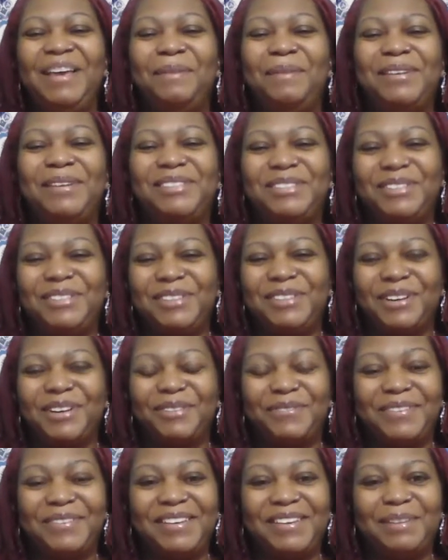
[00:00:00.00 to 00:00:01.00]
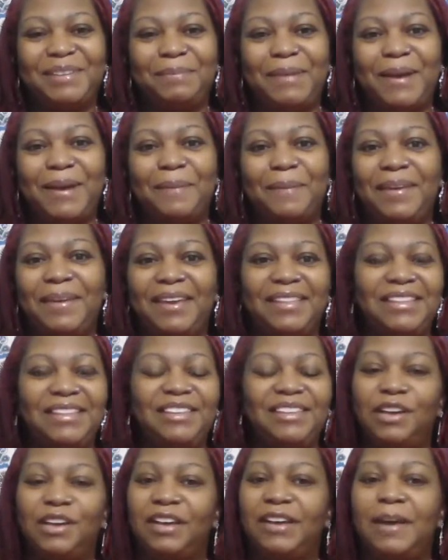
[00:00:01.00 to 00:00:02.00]
Make sure y'all don't forget about me. And
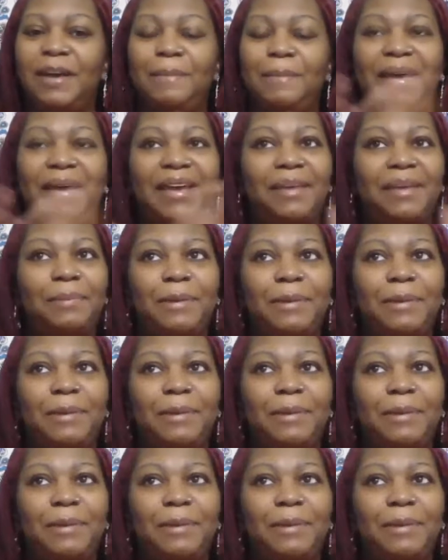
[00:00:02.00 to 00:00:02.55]
then you can come back.